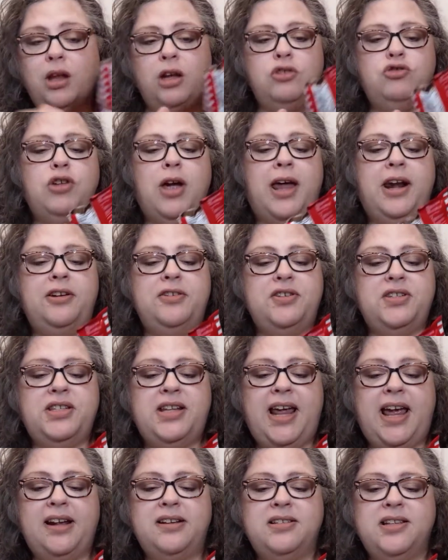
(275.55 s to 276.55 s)
tried a new
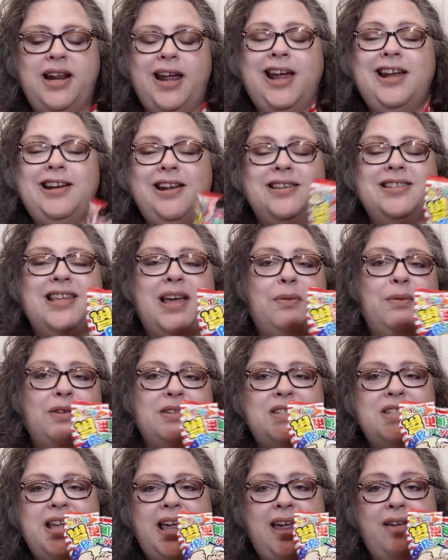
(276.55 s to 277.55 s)
snack today, and yes, I will
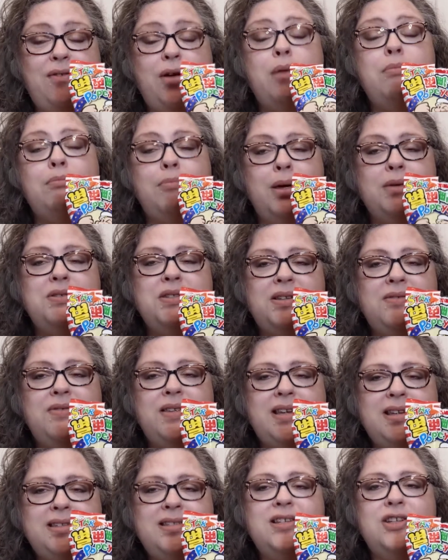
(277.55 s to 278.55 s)
save most of
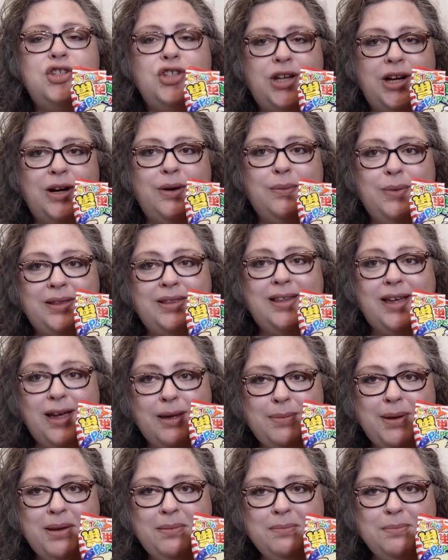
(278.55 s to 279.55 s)
these to share with the
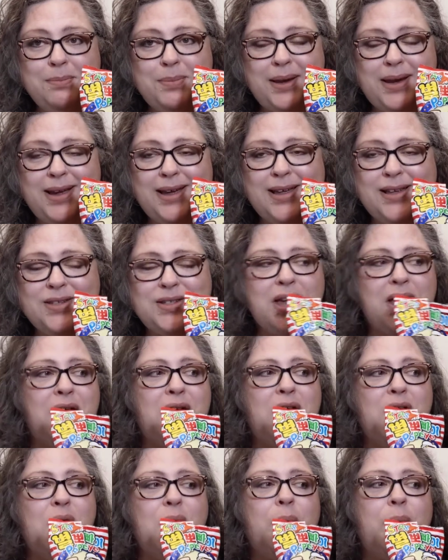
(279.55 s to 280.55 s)
hubby because
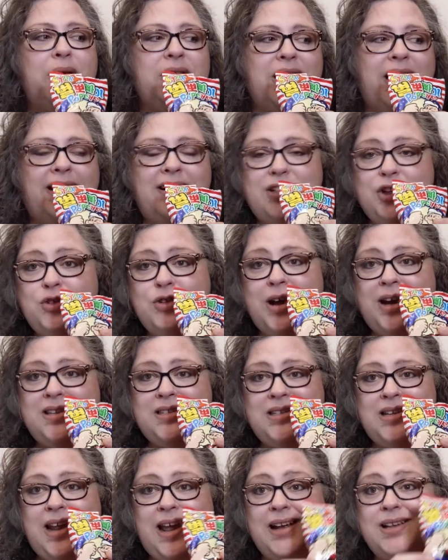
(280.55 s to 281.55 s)
we like to try
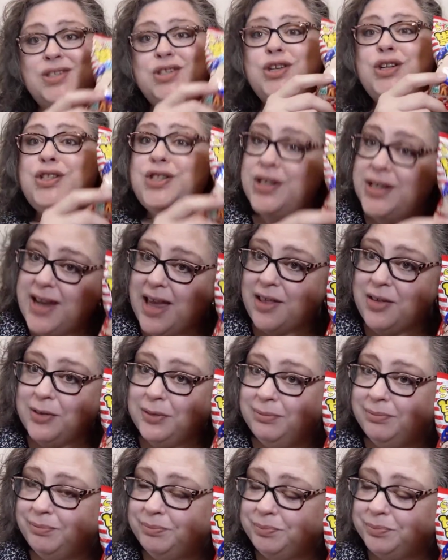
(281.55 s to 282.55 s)
snacks together.